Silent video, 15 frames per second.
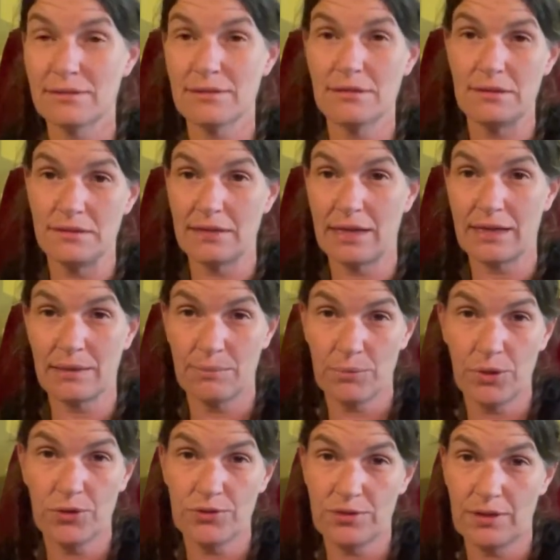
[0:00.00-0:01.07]
second
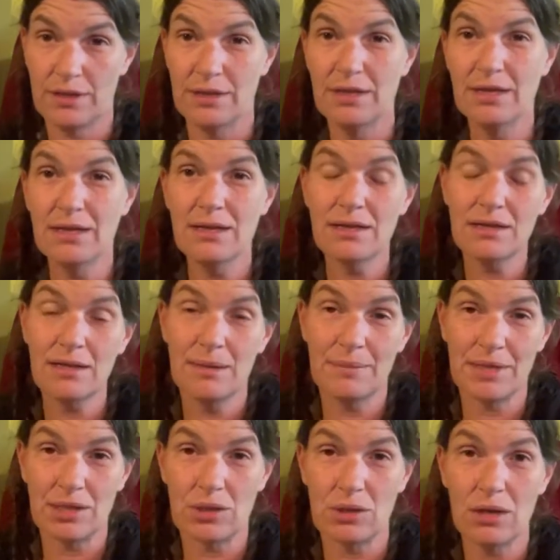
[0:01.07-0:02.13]
person coming
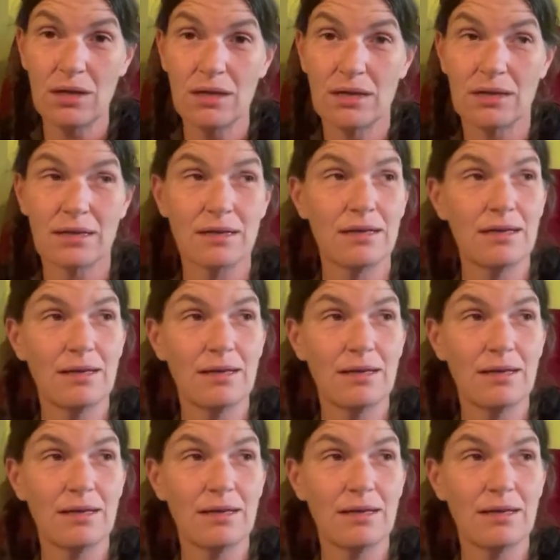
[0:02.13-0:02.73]
along,